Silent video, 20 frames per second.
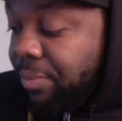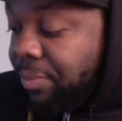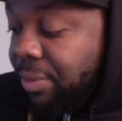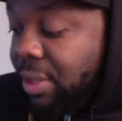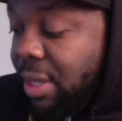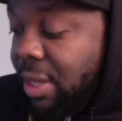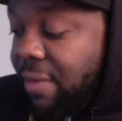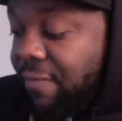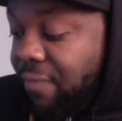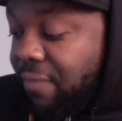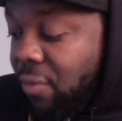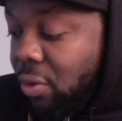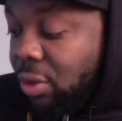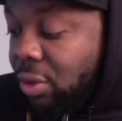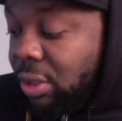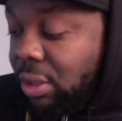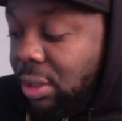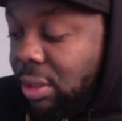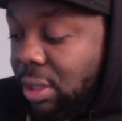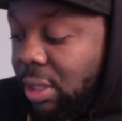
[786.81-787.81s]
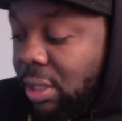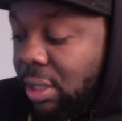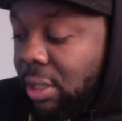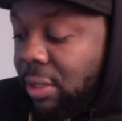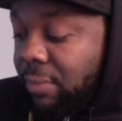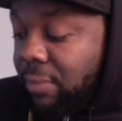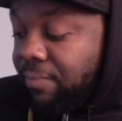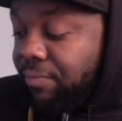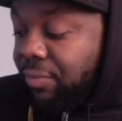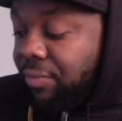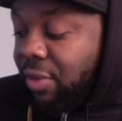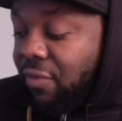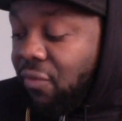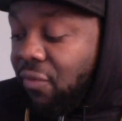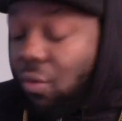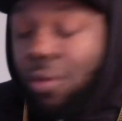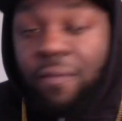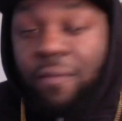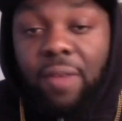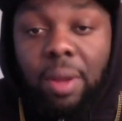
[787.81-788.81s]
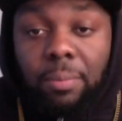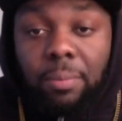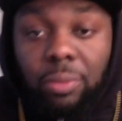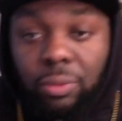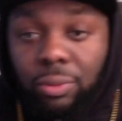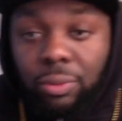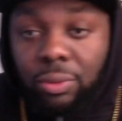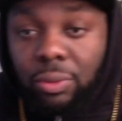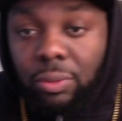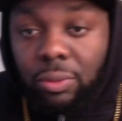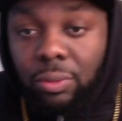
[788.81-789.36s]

They forced 4 fumbles.